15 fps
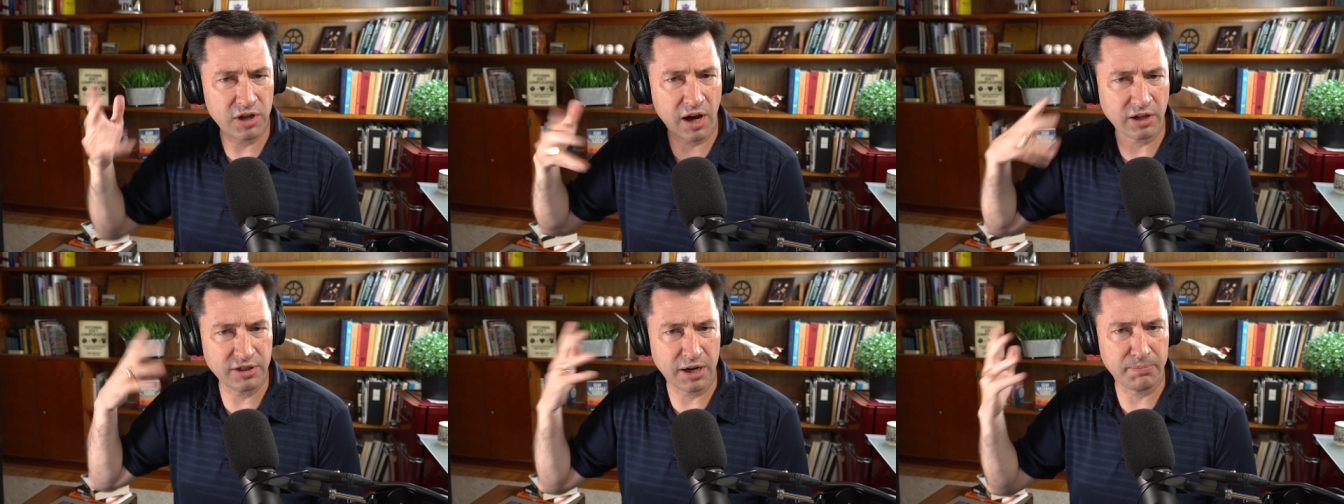
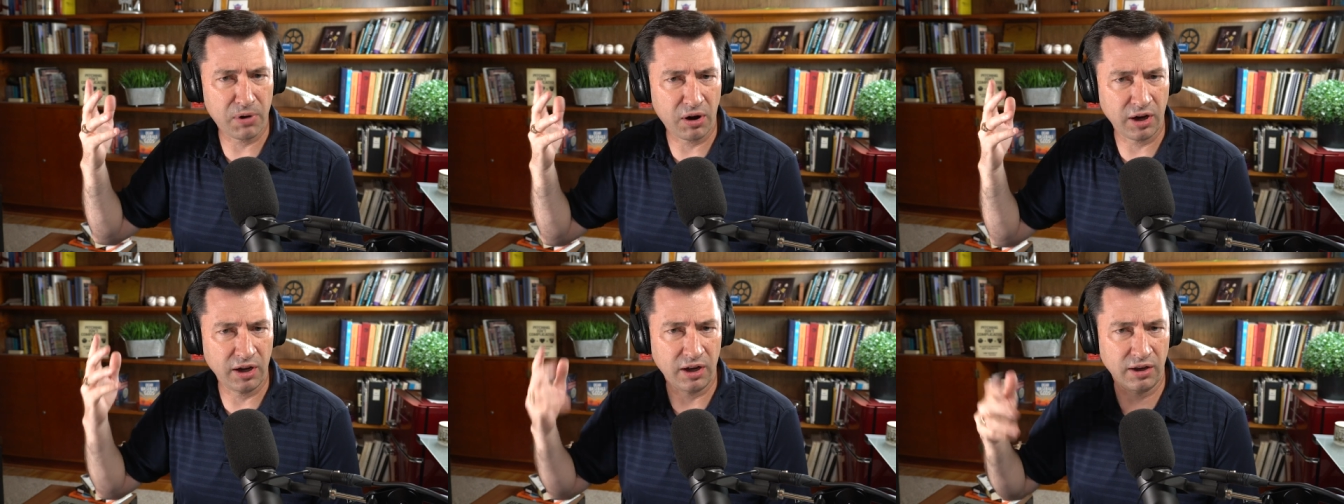dog that's not
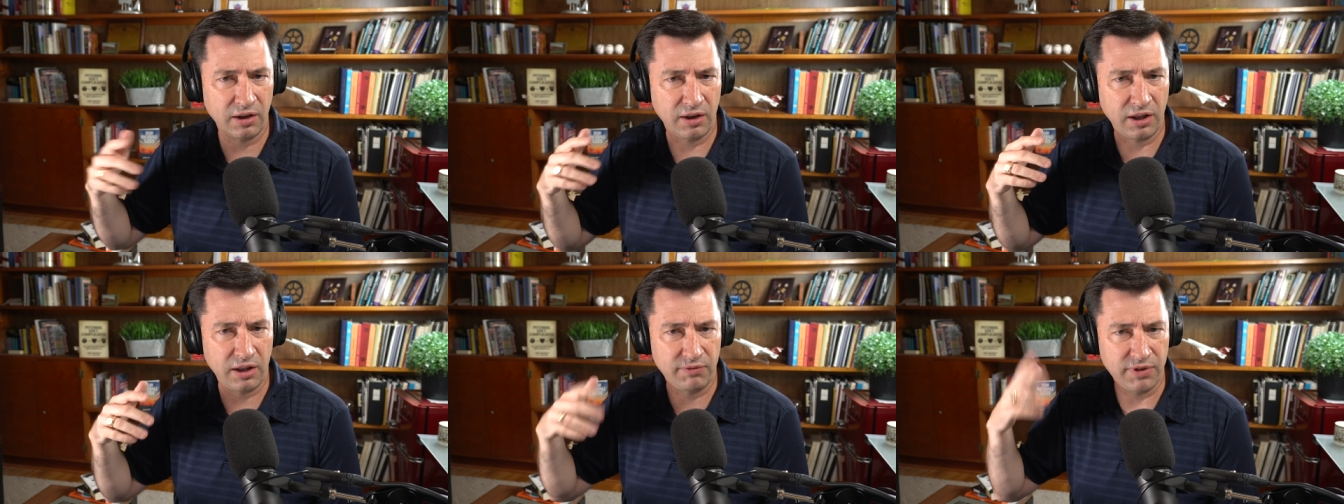barking in
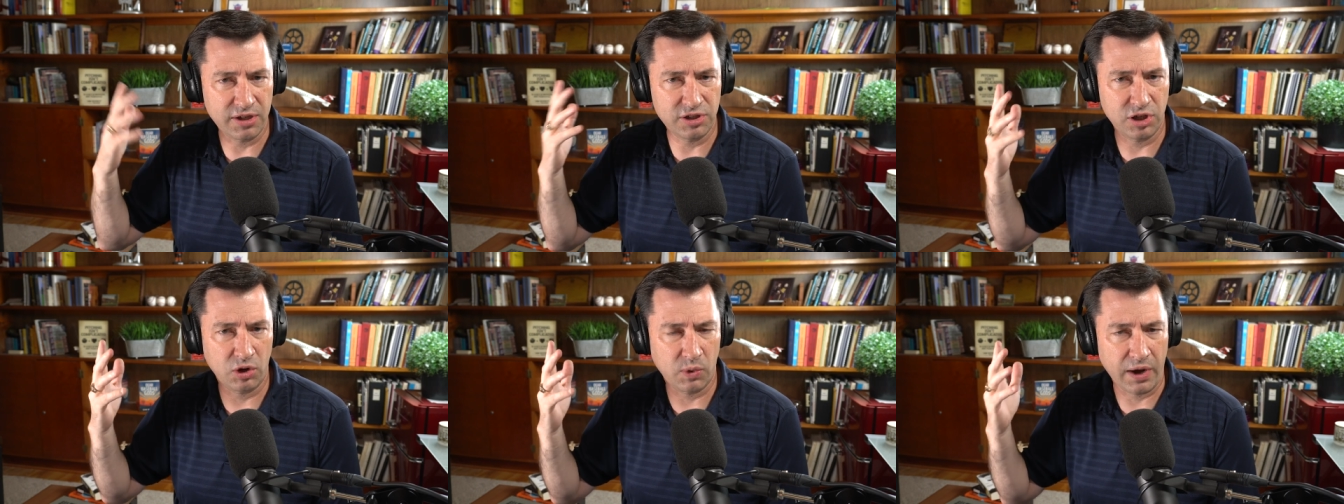
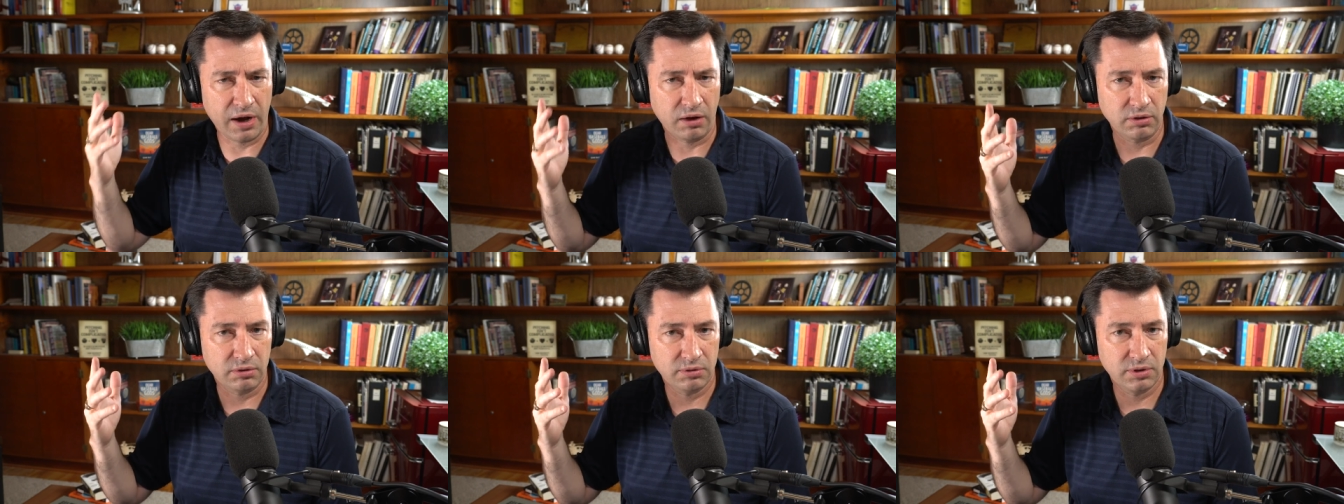
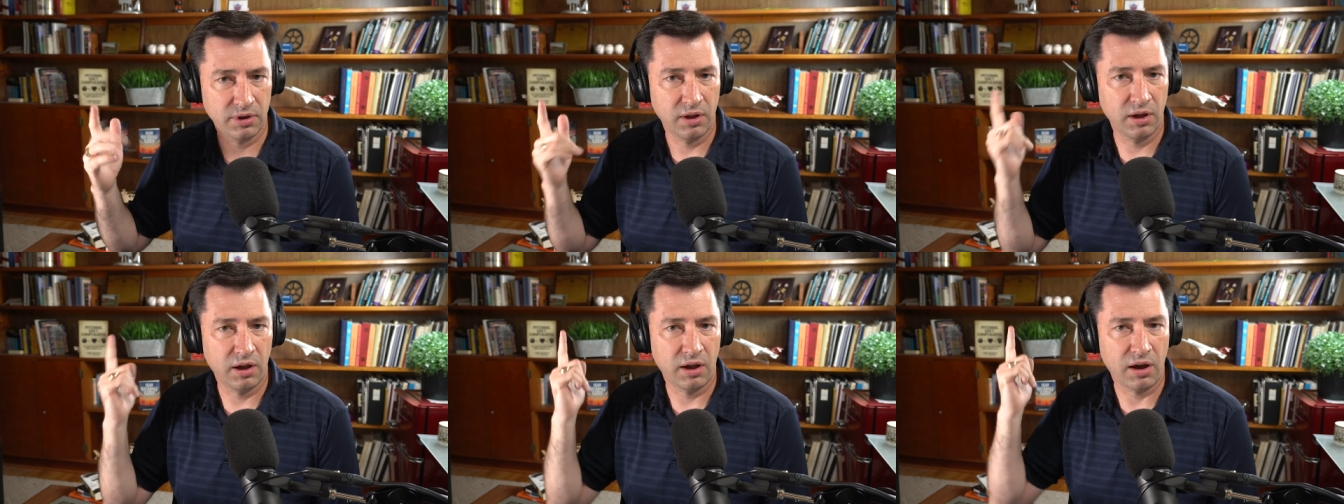EVTOL?
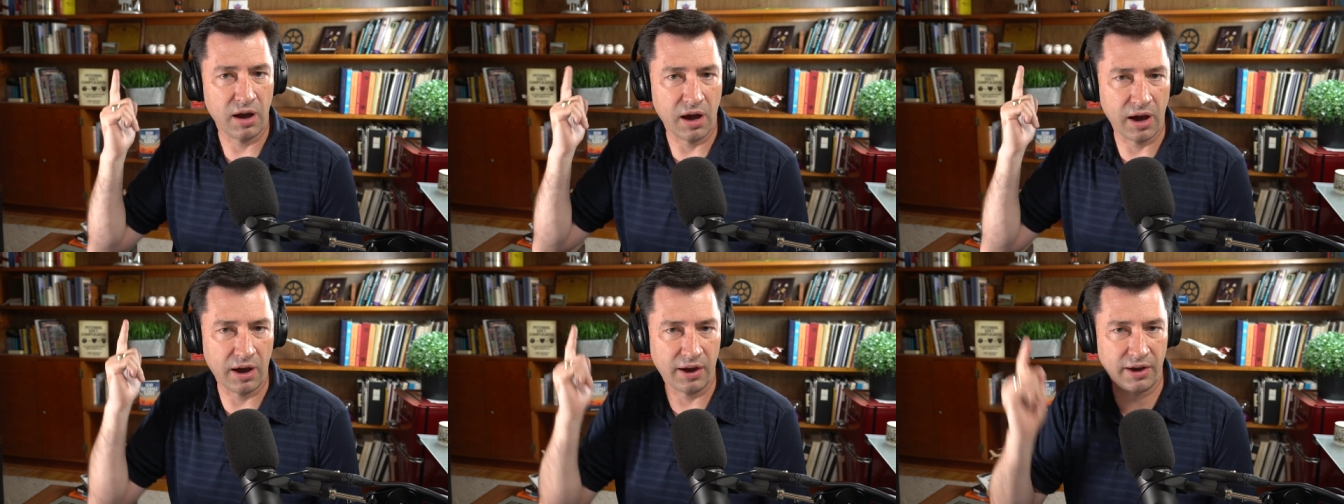
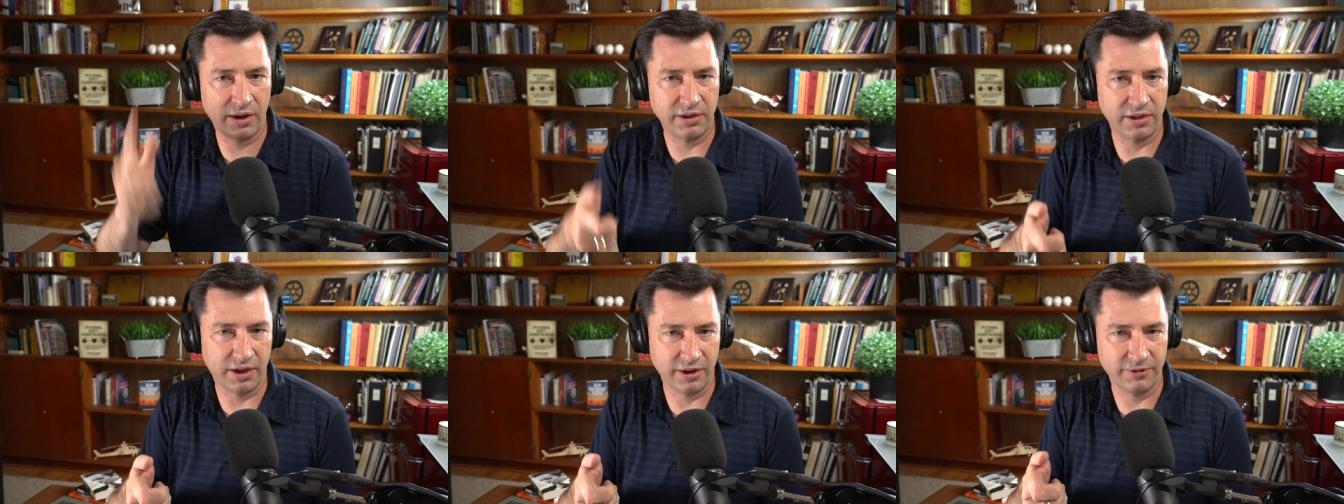
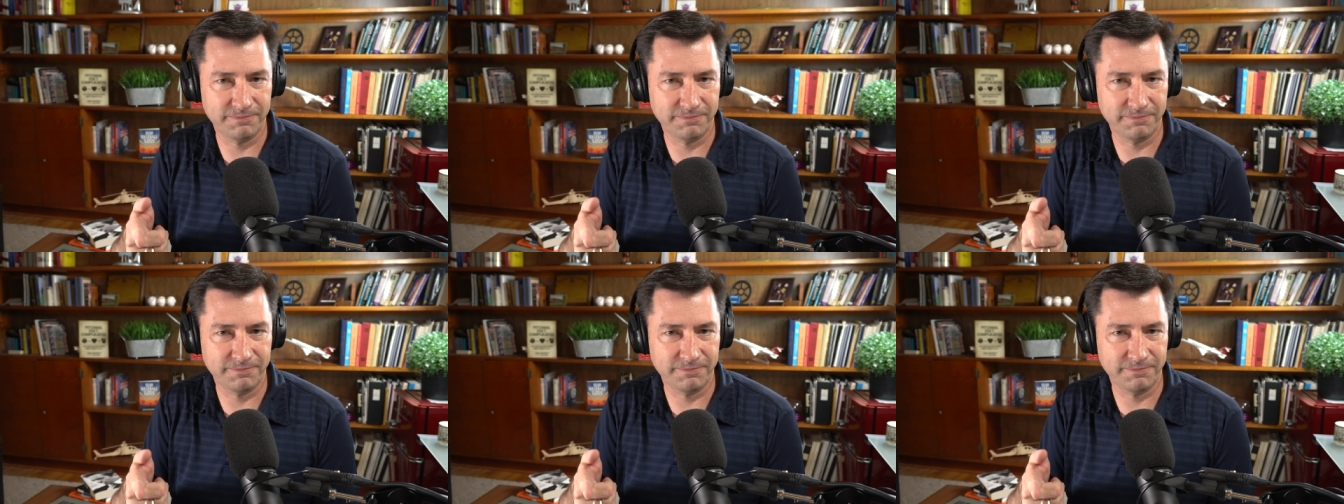Honda.